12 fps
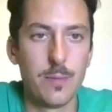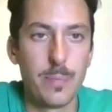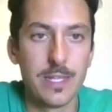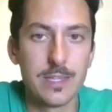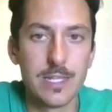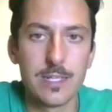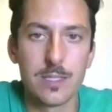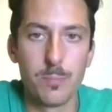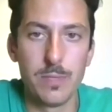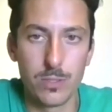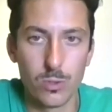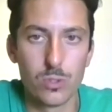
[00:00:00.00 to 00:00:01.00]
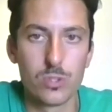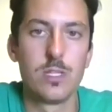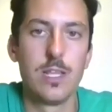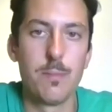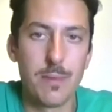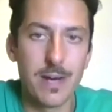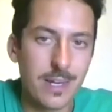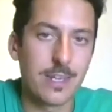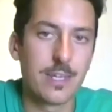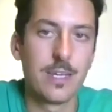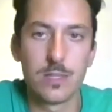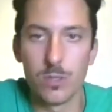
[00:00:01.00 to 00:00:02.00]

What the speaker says: pet nut, because the market